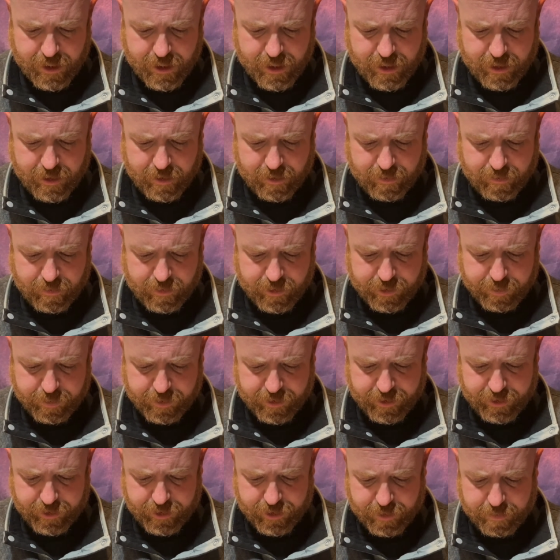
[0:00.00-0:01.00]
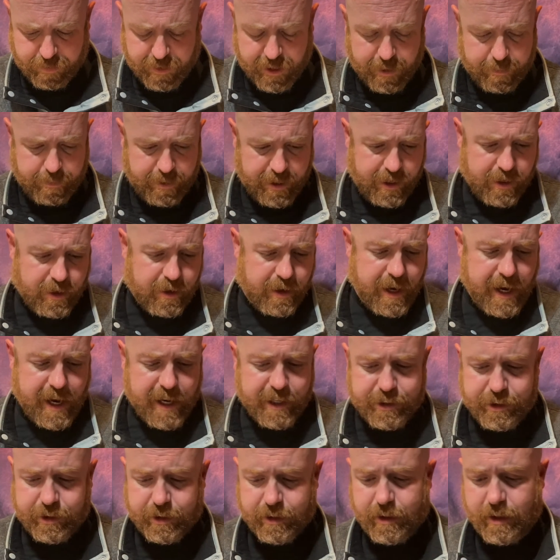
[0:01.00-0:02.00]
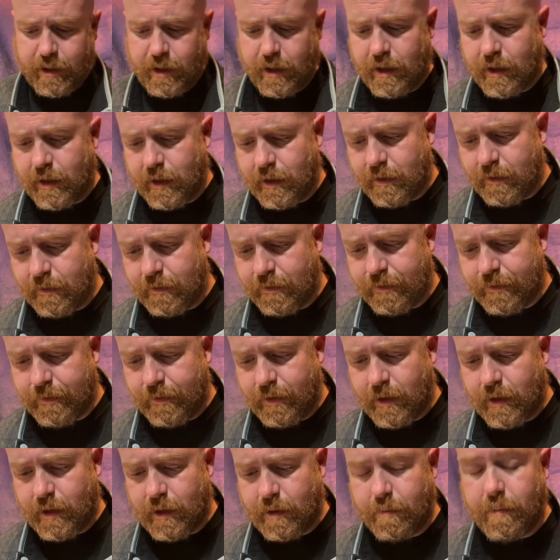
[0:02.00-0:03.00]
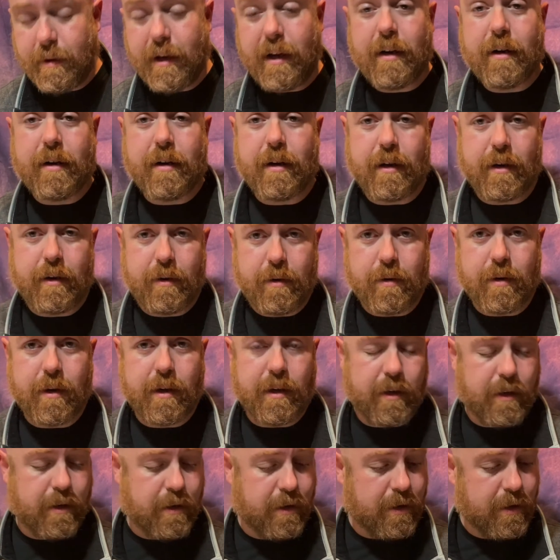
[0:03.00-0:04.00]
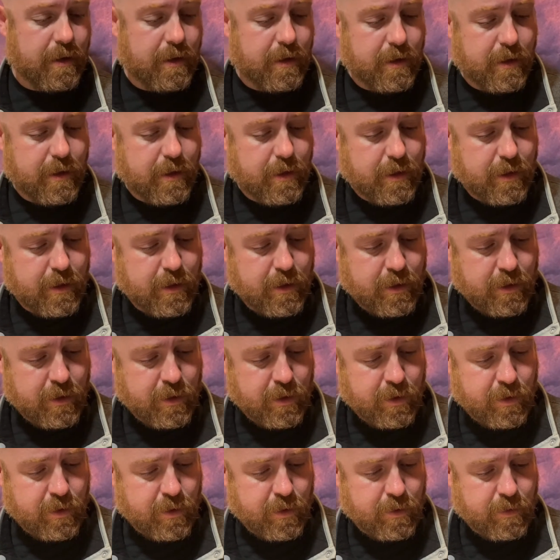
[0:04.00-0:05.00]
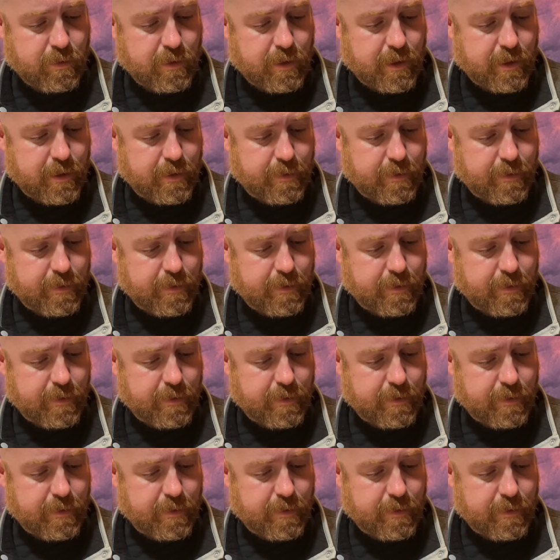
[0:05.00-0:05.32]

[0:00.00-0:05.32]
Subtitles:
was produced by Peter Asher of Peter and Gordon, who